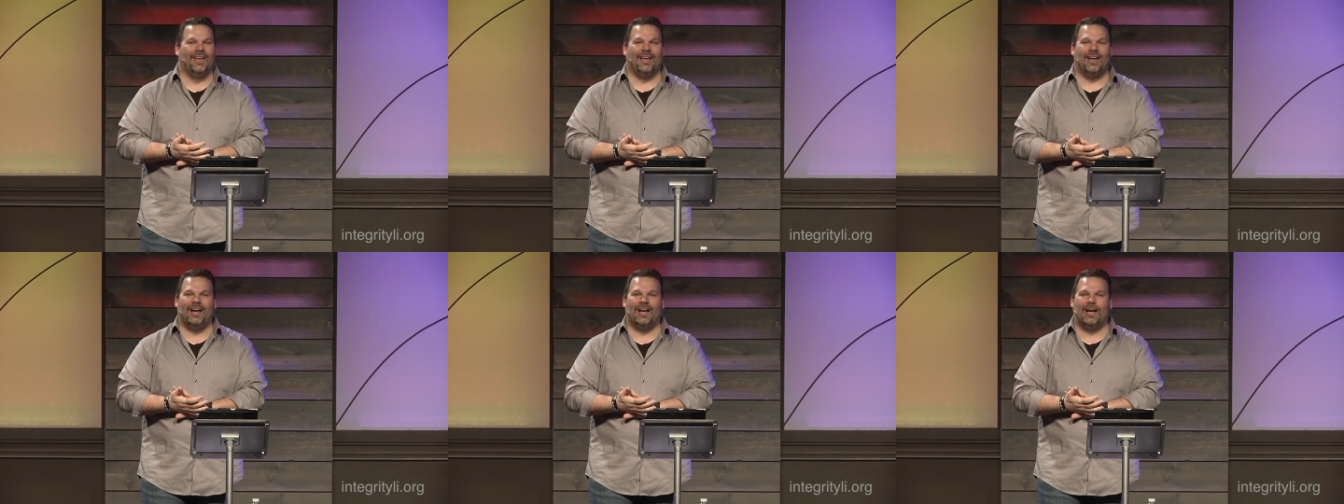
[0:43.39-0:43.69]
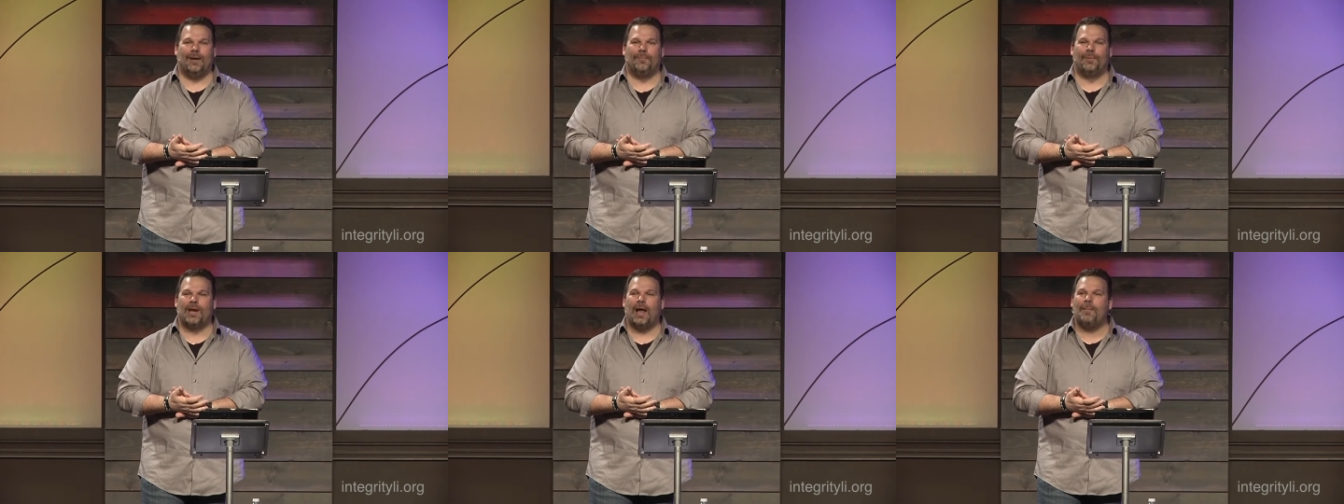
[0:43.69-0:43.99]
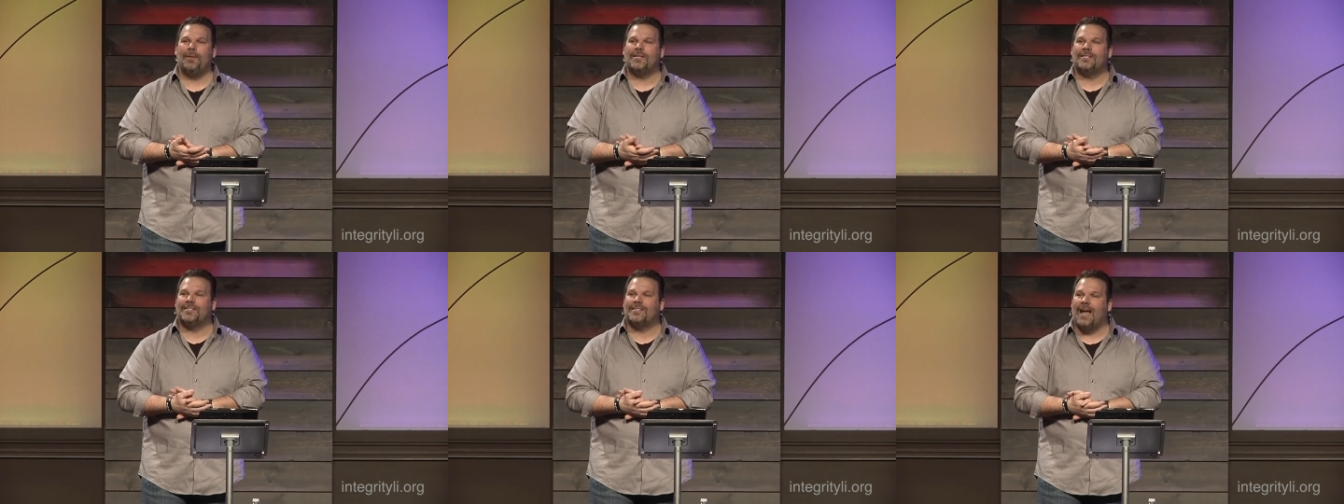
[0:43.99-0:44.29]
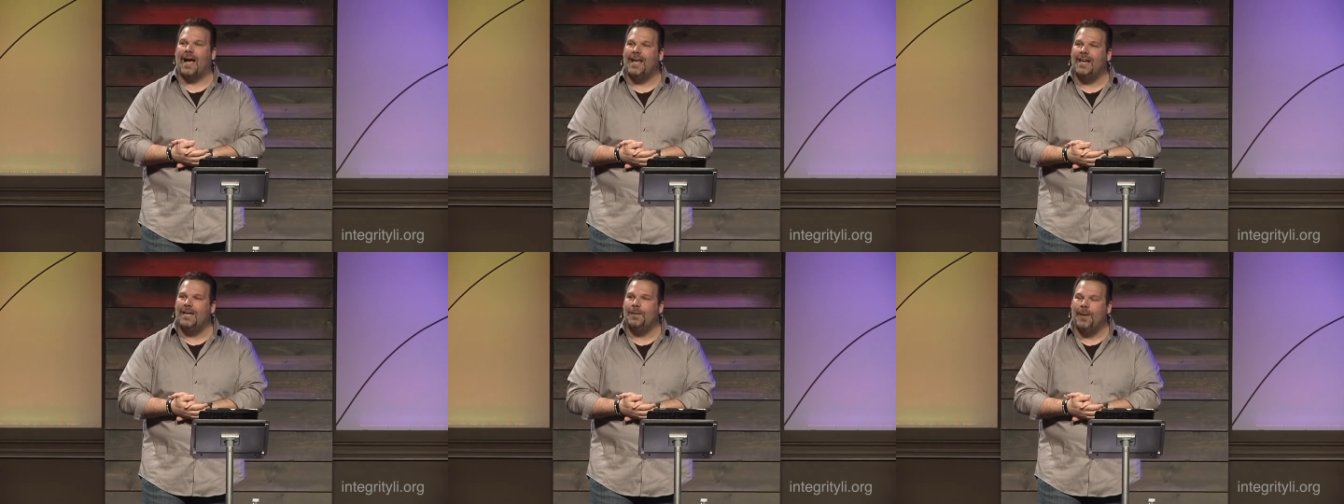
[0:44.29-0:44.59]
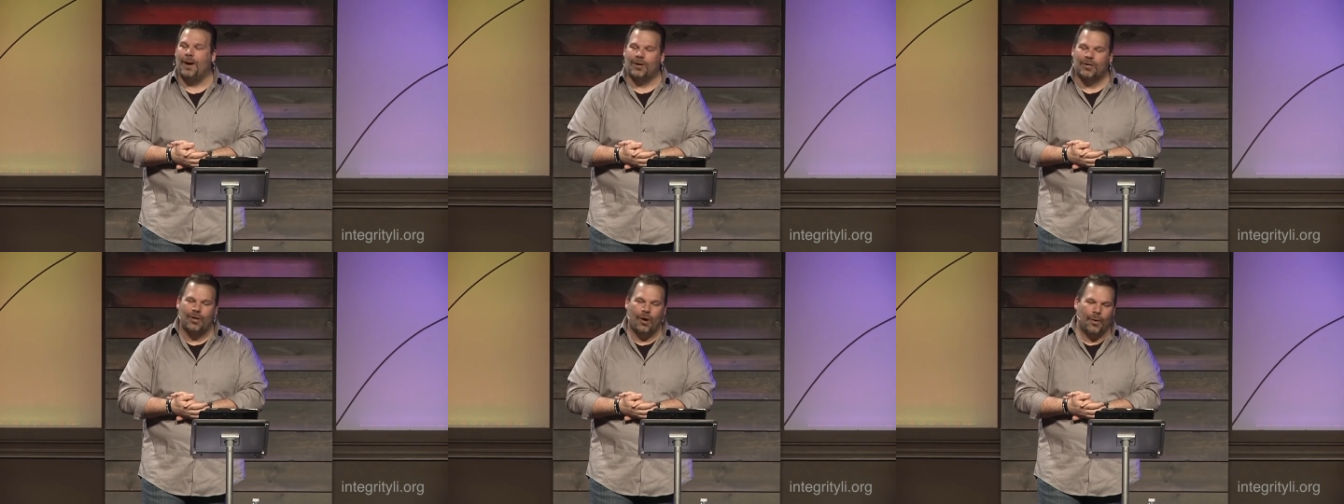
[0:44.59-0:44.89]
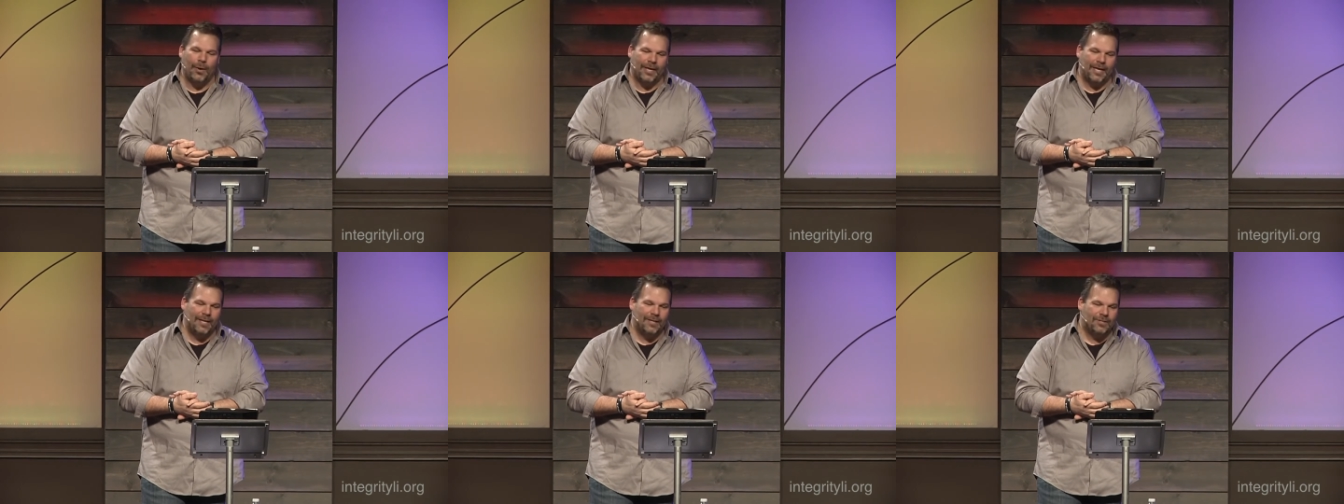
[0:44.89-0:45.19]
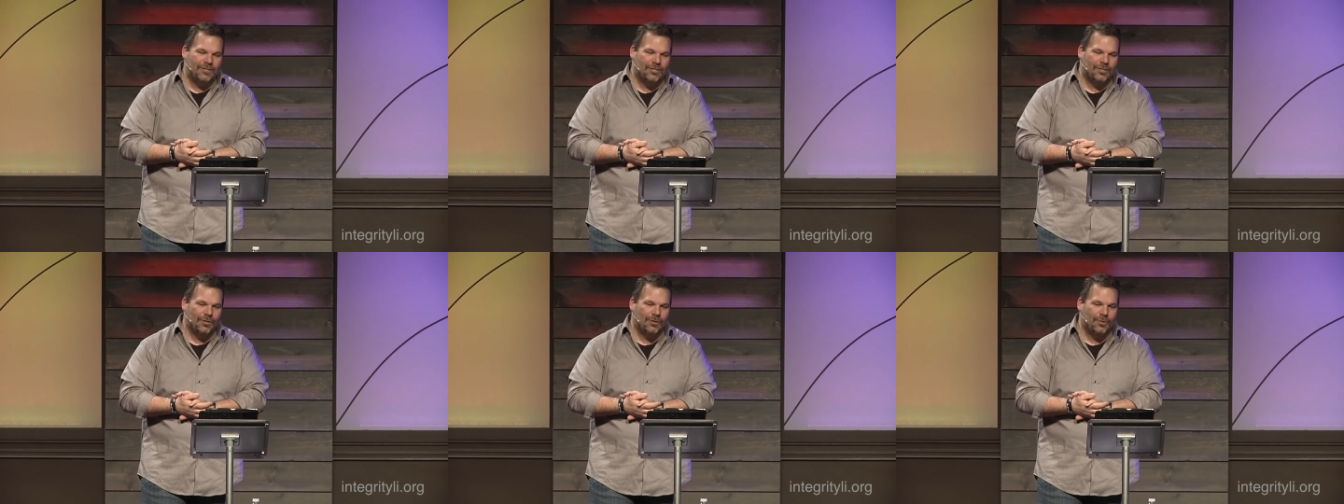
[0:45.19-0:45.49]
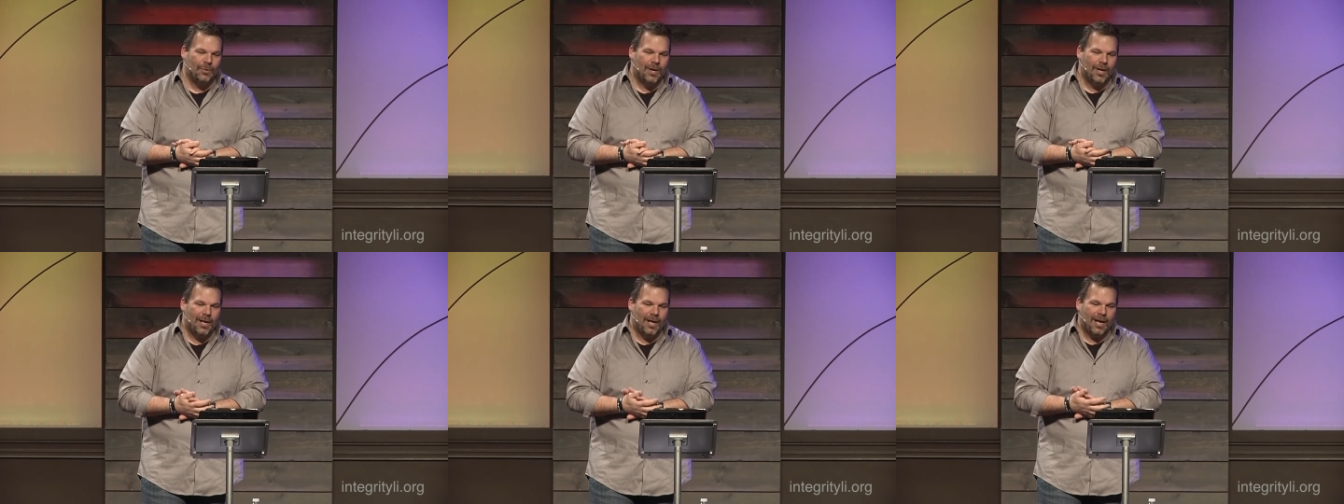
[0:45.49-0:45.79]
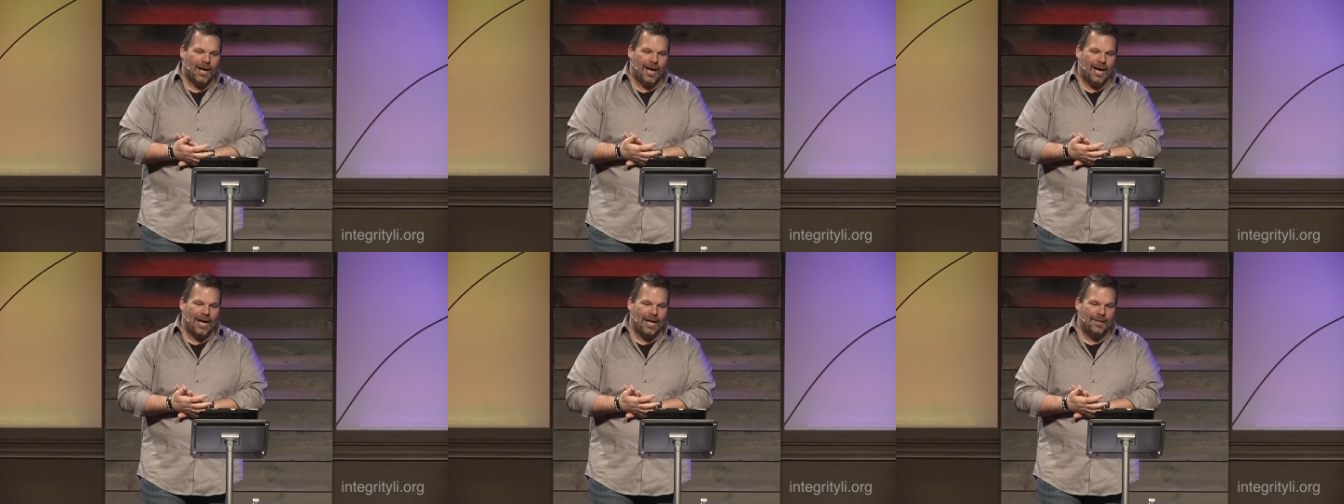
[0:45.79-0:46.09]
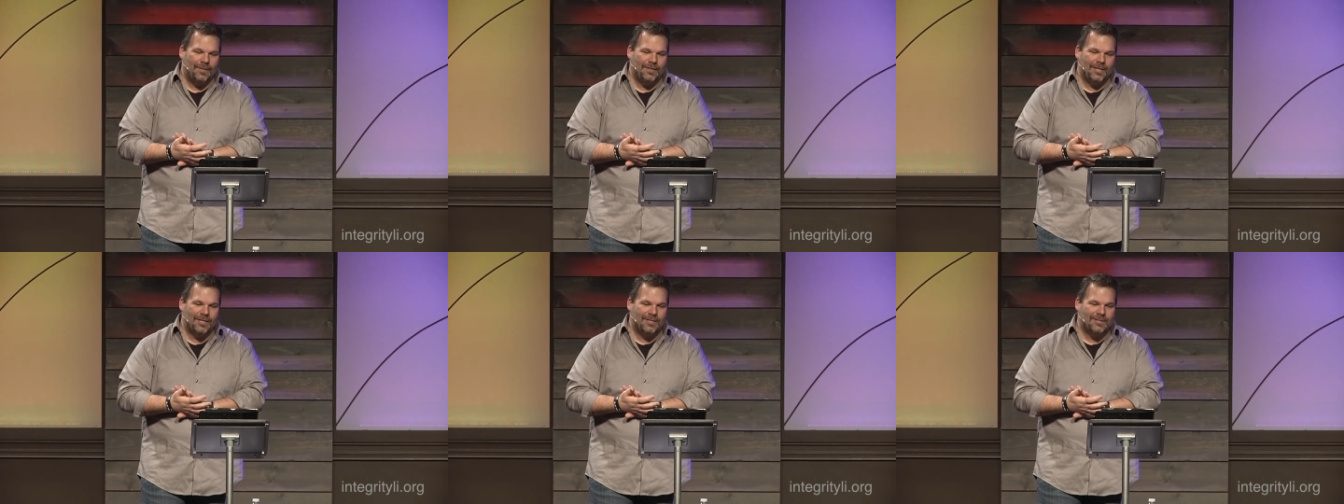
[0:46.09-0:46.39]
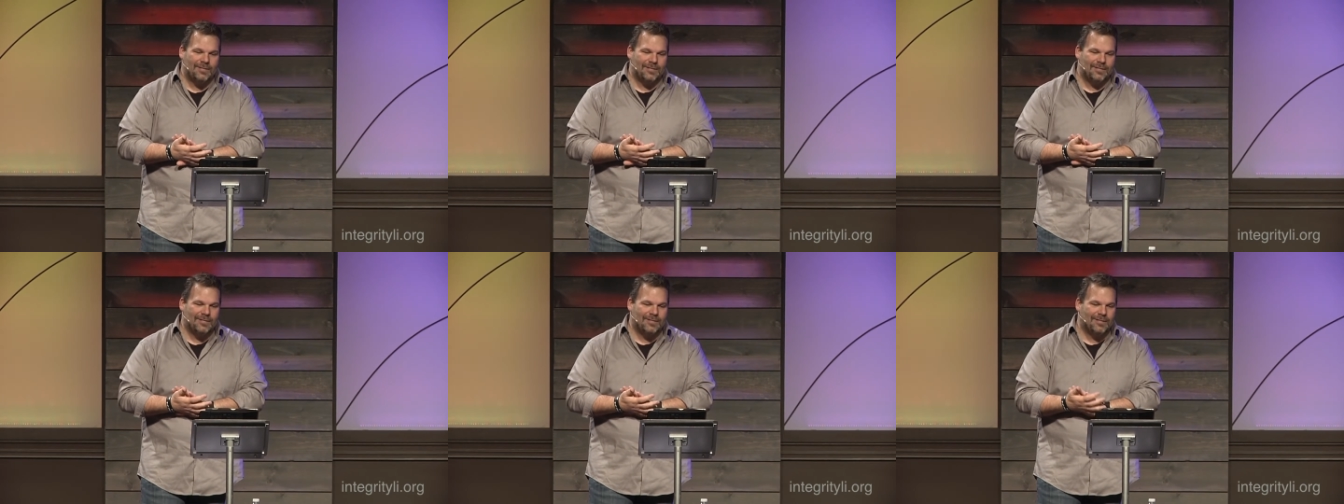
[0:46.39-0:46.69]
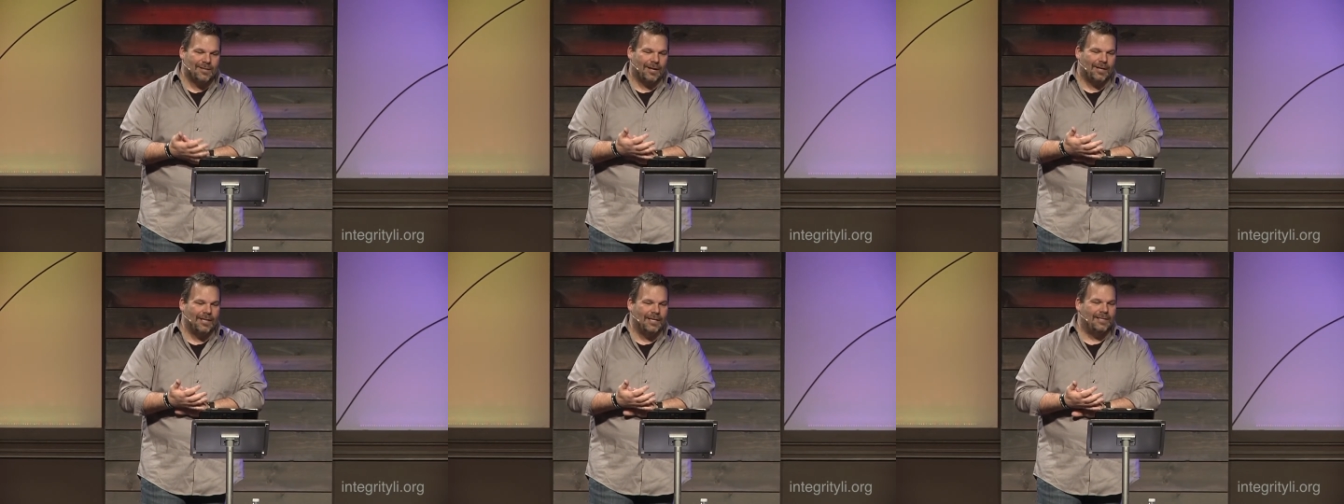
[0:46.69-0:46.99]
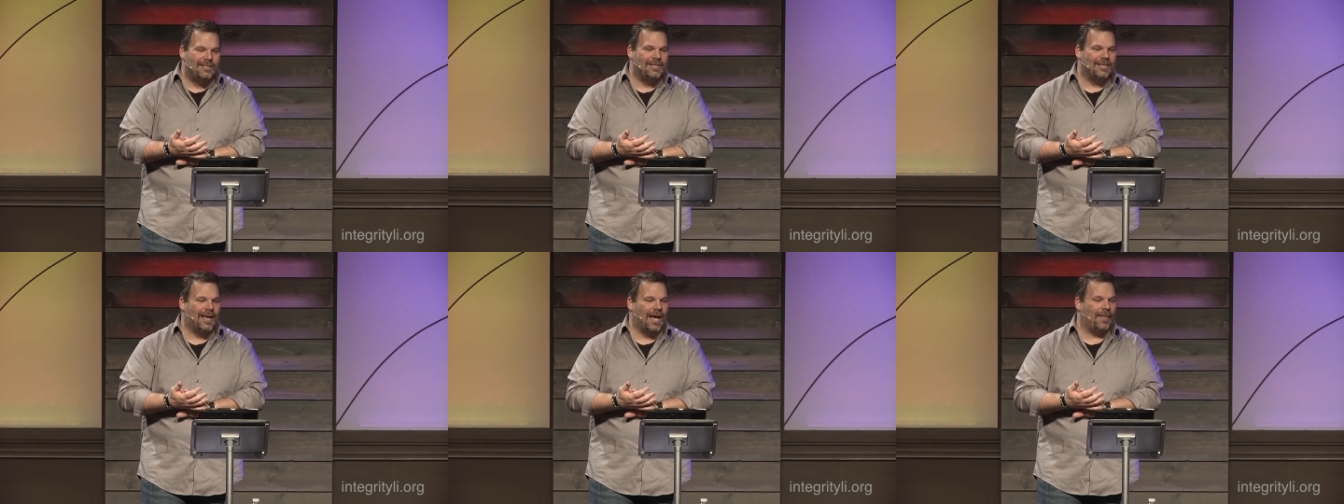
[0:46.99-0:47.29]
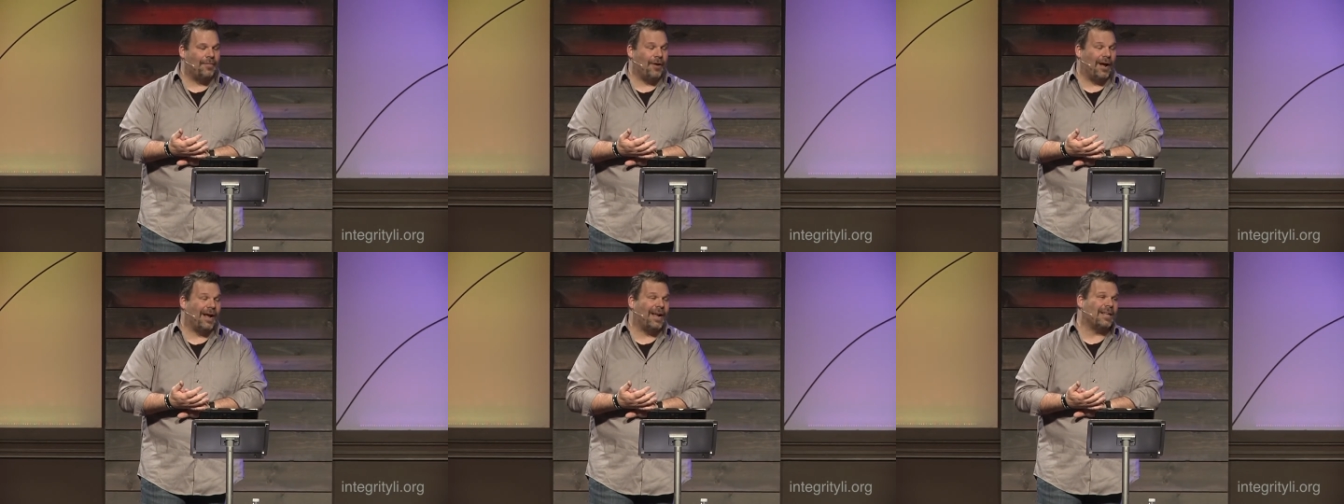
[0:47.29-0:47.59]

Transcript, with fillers: Uh, but I'm excited about going into uh, this study together.